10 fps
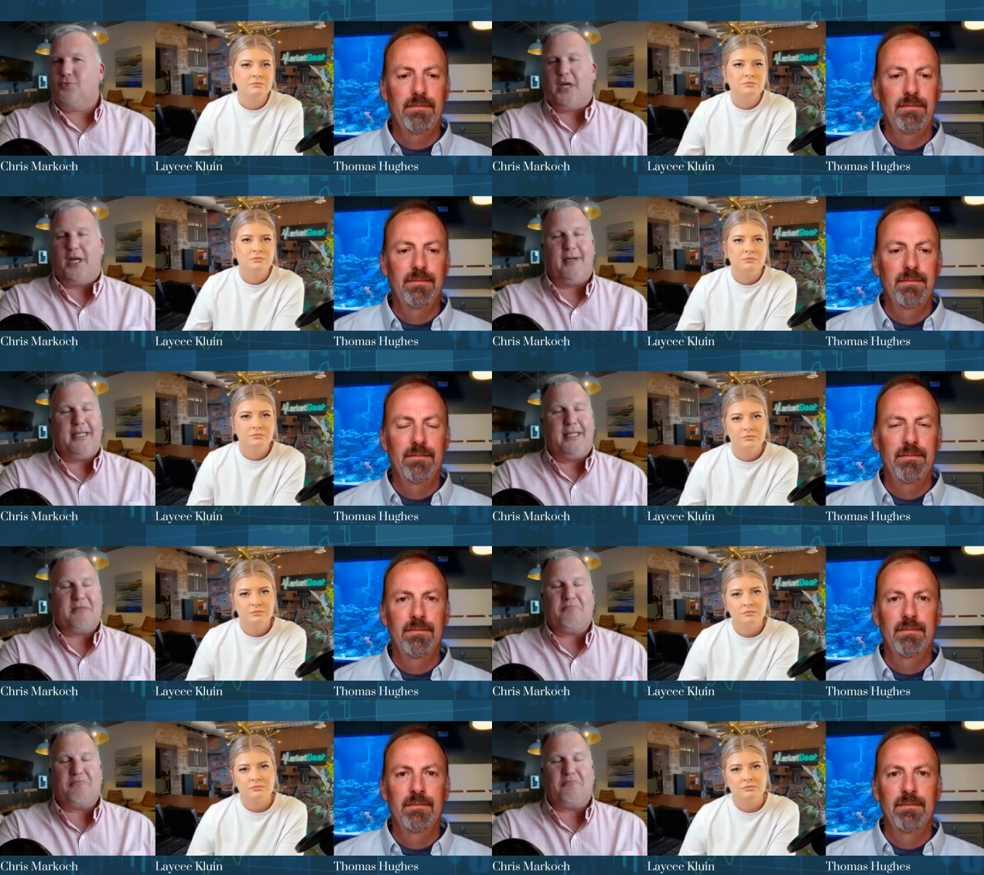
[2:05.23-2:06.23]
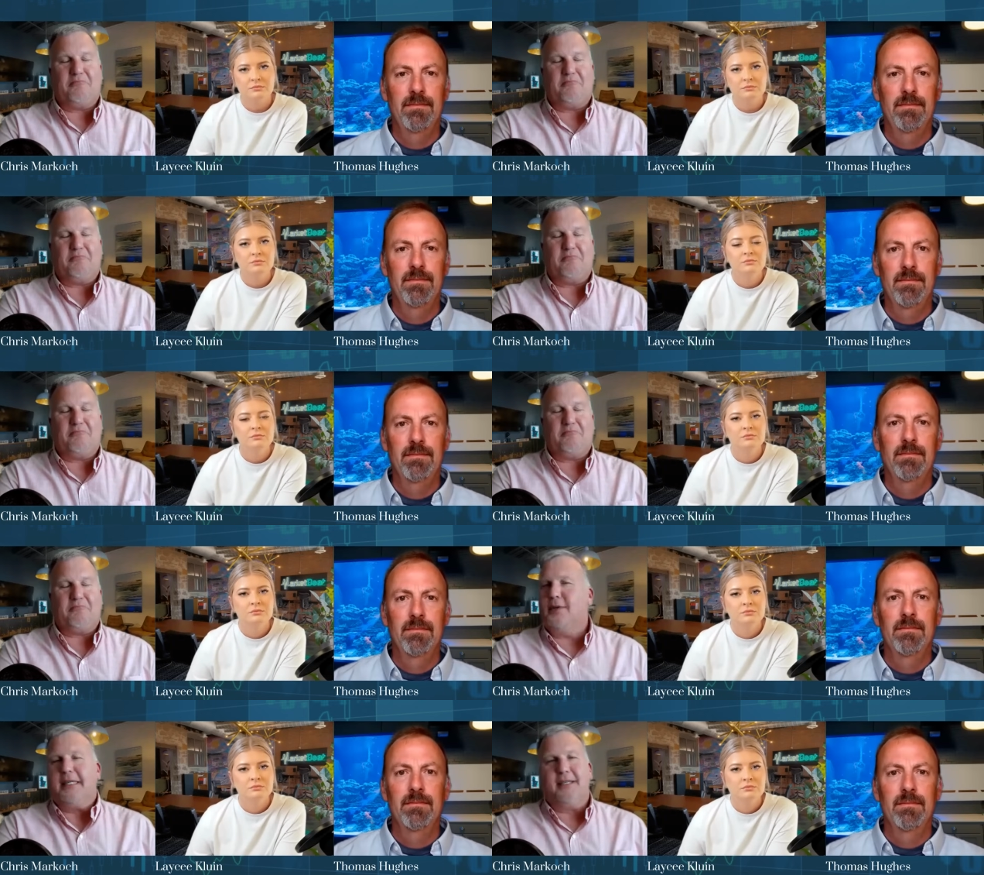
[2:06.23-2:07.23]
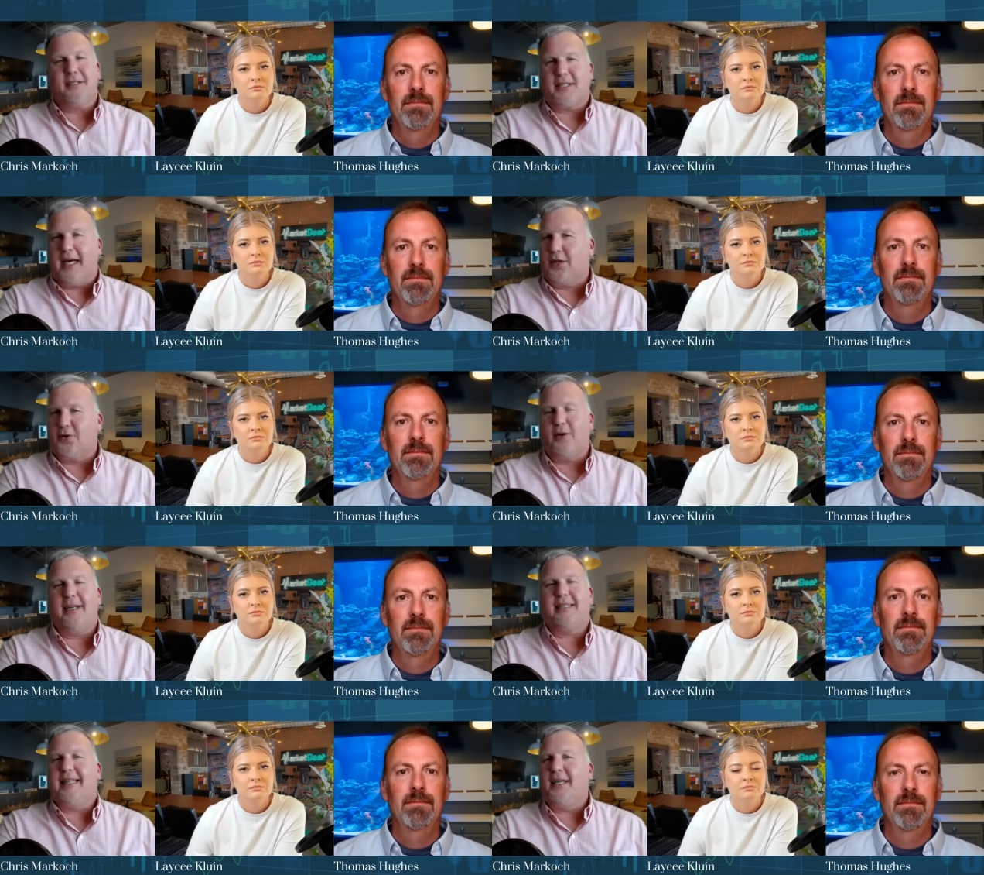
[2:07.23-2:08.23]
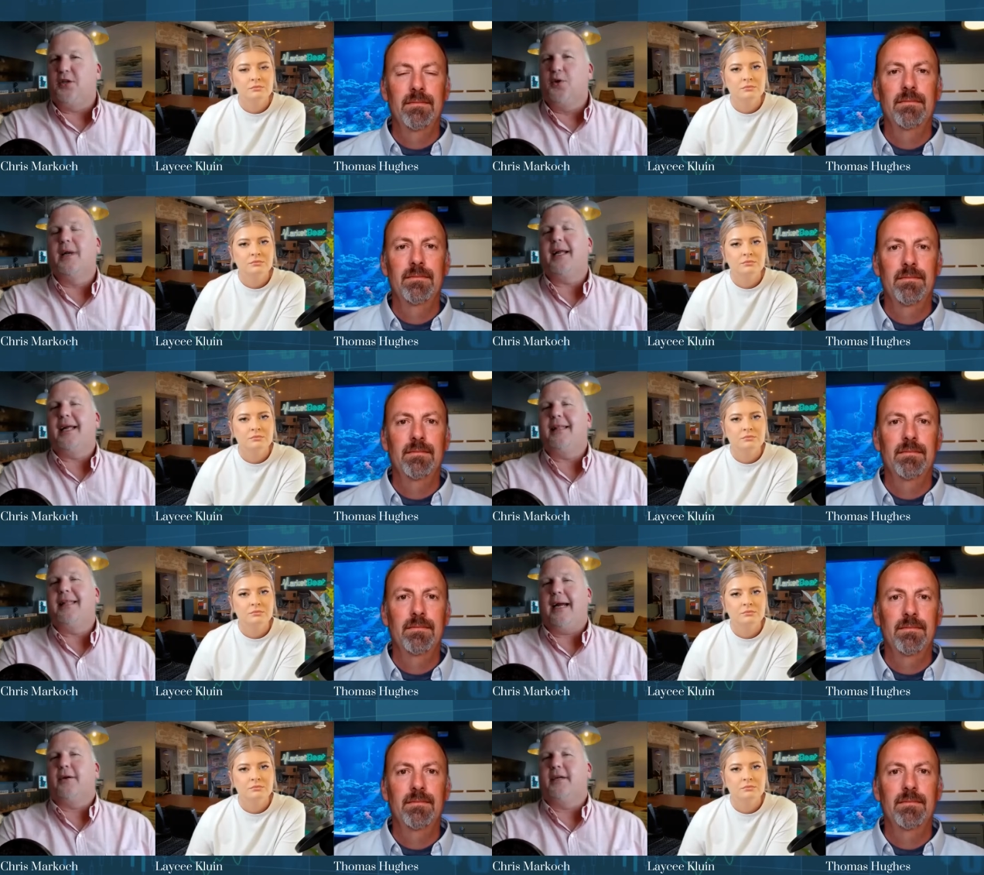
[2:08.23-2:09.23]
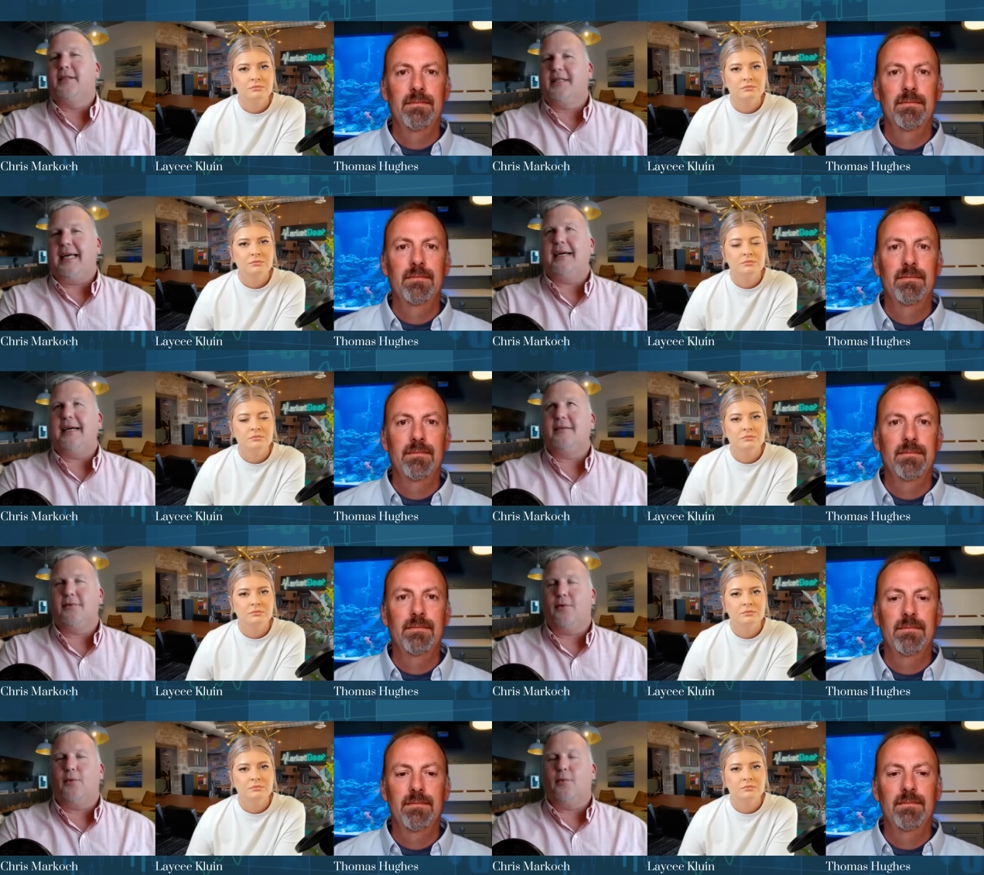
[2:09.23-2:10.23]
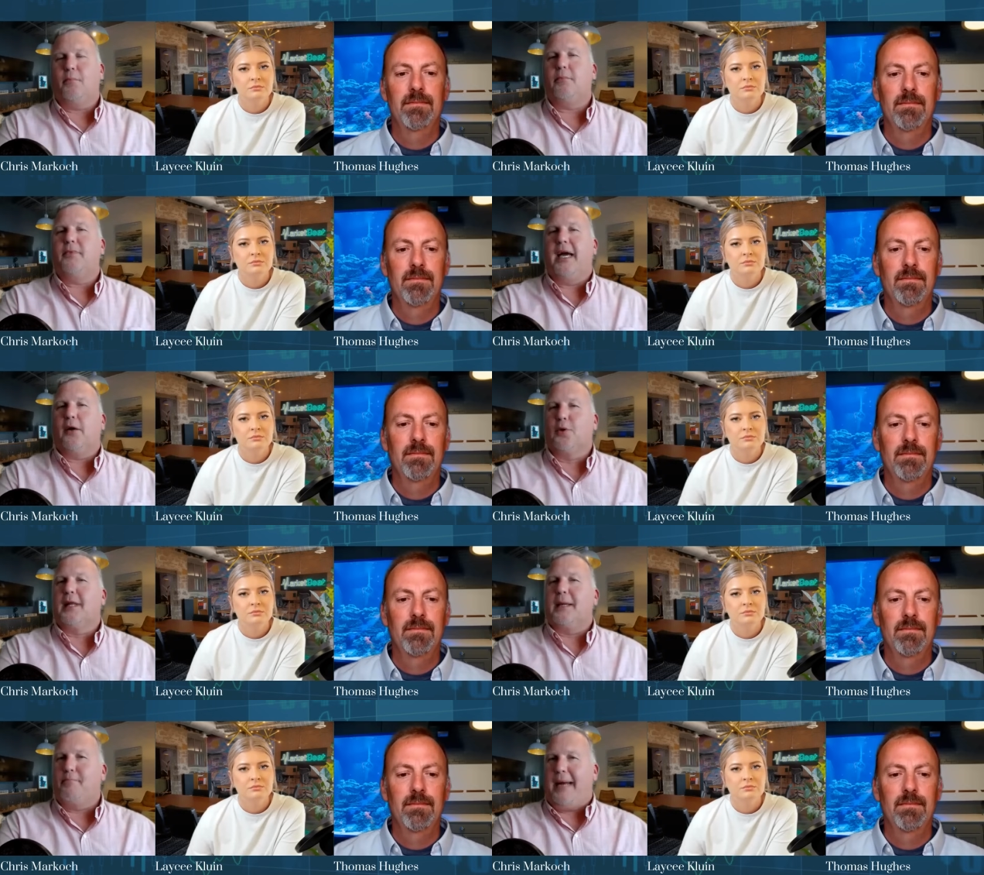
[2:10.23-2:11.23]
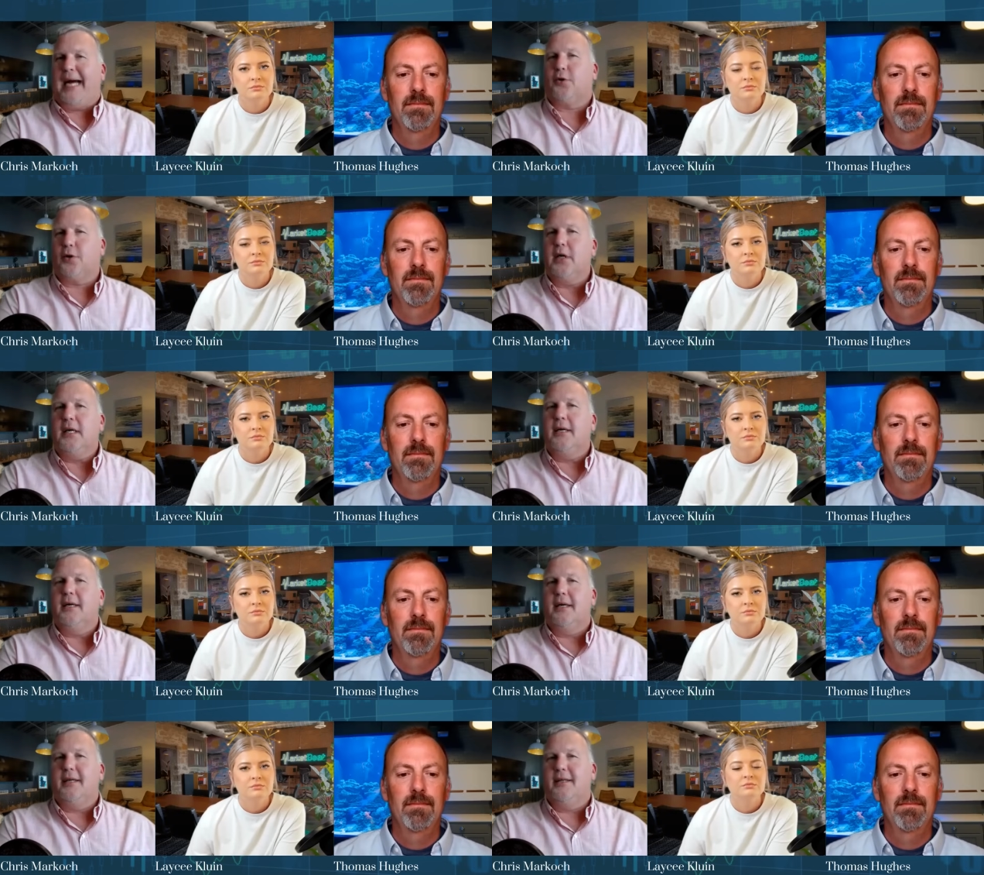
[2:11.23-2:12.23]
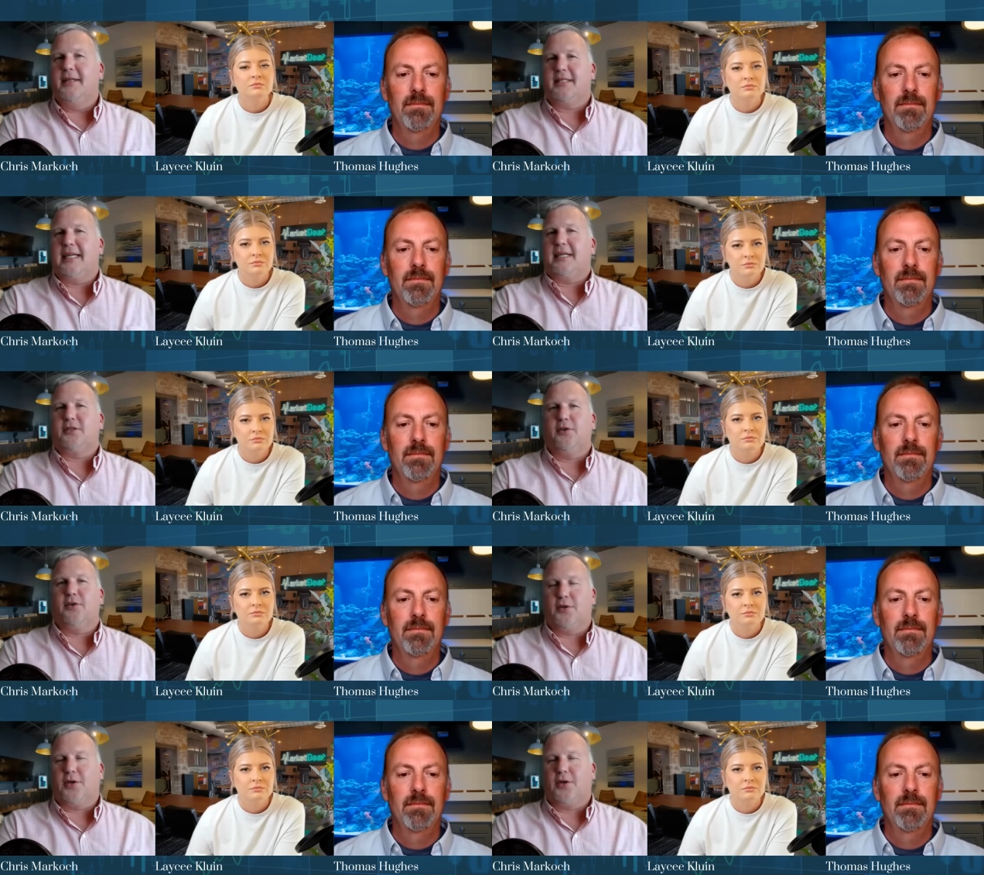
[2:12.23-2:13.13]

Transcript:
Speaker 1: generates solid revenue, solid earnings, and they do it in the areas that that really matter in this sector.